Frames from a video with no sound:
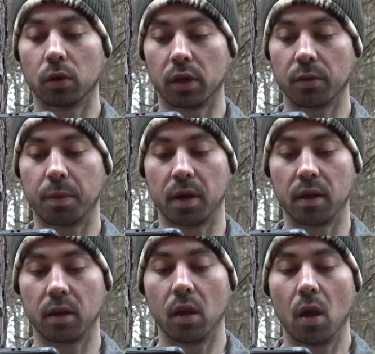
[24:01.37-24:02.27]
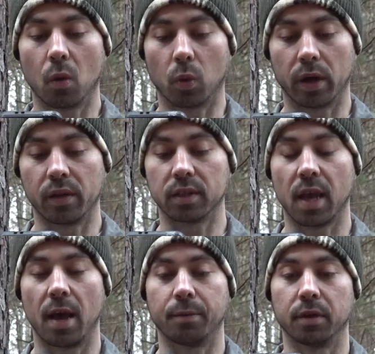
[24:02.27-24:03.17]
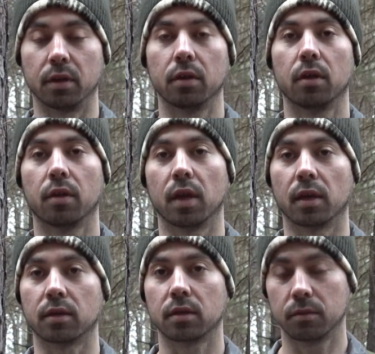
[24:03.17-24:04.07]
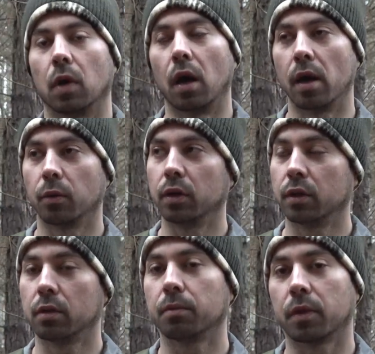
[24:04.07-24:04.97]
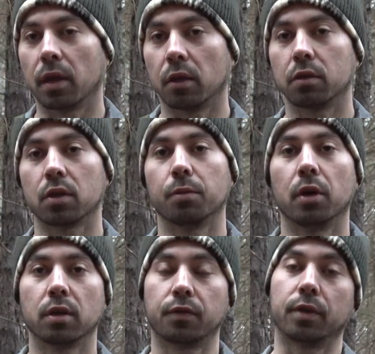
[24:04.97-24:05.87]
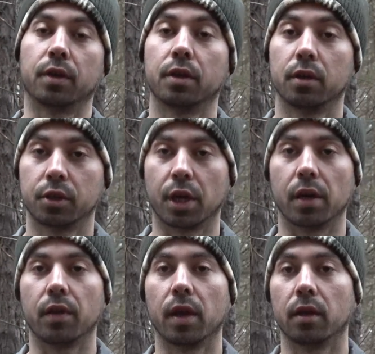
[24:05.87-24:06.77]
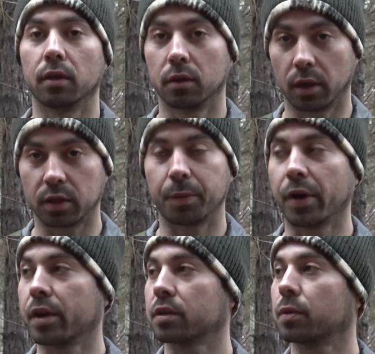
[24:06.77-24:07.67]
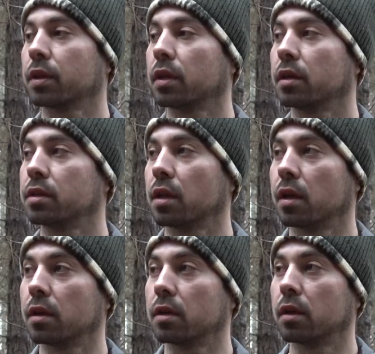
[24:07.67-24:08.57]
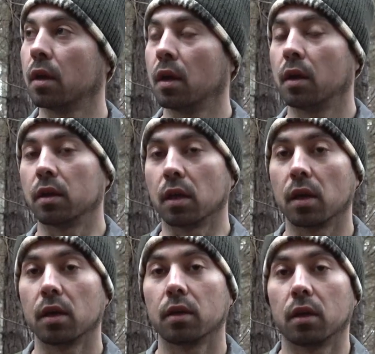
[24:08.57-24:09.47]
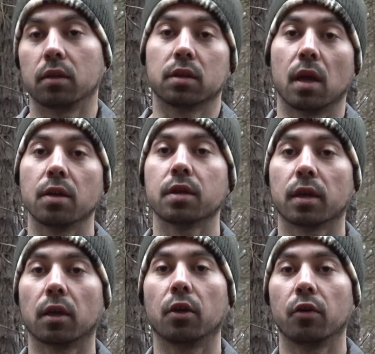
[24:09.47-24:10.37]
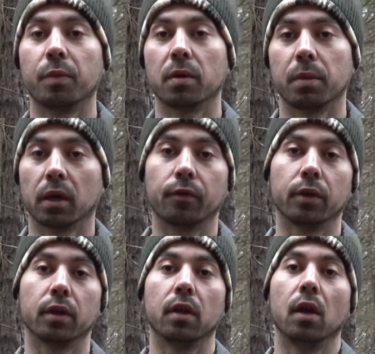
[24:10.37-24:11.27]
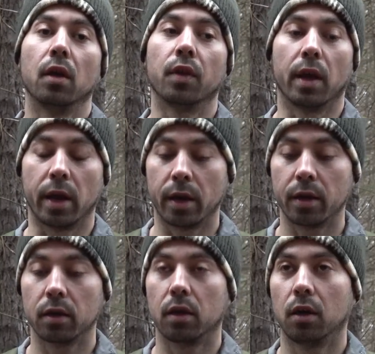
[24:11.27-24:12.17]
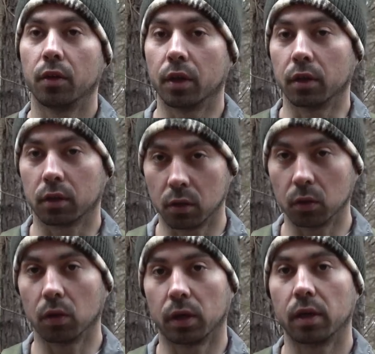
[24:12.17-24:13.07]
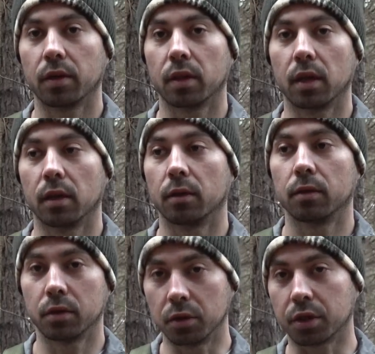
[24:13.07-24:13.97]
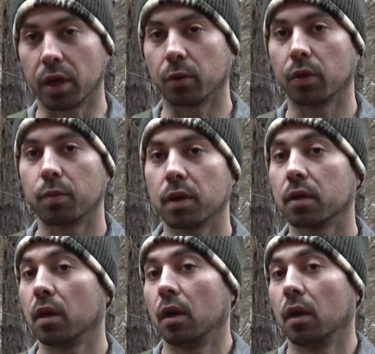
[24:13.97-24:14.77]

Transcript: Earth pin where this happened. Thanks. All right, William, thank you so much for sharing that experience with us. And yeah, it sounds like it could have been Bigfoot. The area on the Google Earth that you shared with me